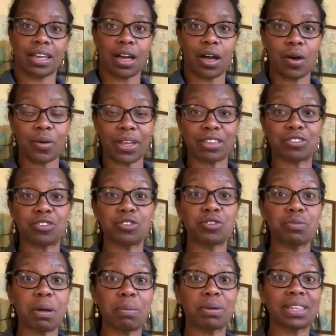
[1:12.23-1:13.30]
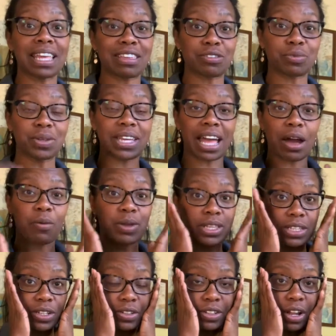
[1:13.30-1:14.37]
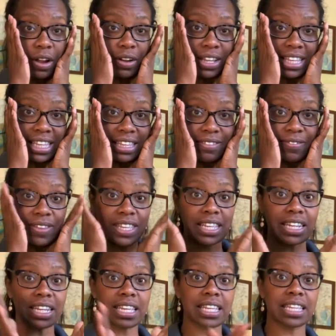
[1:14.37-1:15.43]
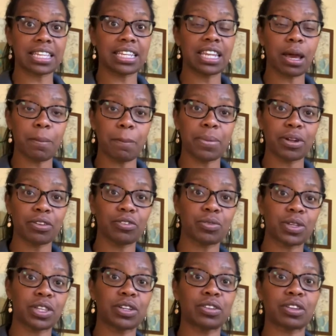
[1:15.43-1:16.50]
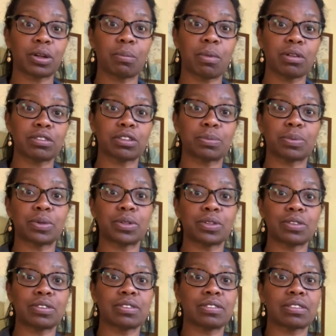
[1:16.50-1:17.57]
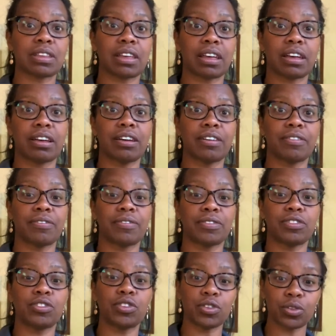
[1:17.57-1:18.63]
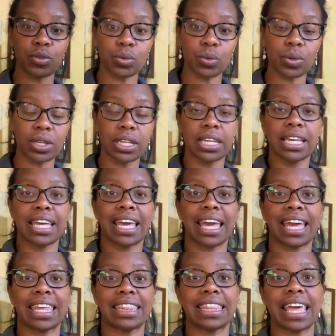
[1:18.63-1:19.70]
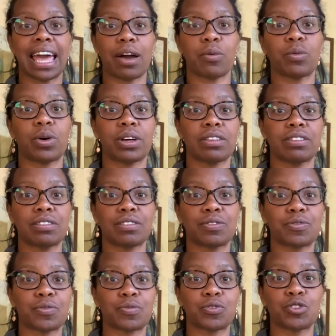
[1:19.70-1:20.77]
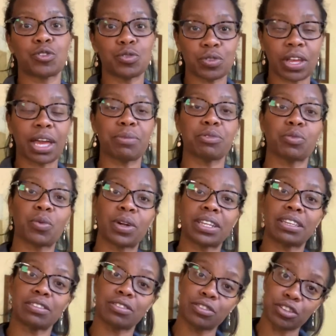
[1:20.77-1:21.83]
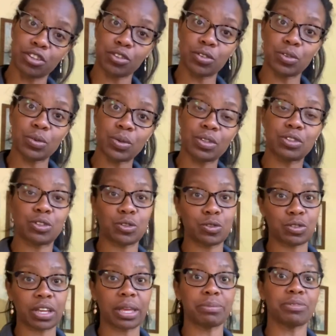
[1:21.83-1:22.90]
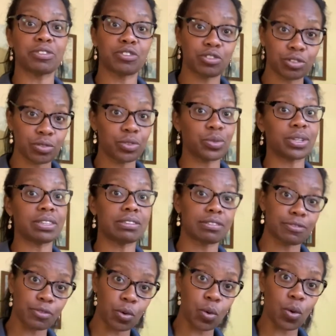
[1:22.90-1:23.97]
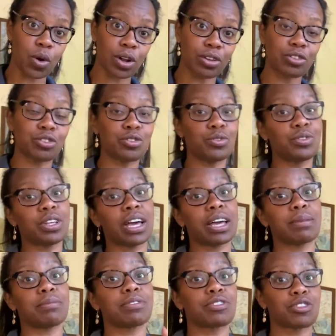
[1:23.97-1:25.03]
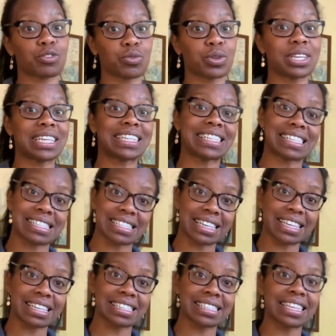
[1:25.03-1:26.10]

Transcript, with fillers: Okay, so you remember last week how we learned our even numbers? We learned our multiples of 2, and that was 2 times 1 is 2, 2 times 2 is 4, 2 times 3 is 6,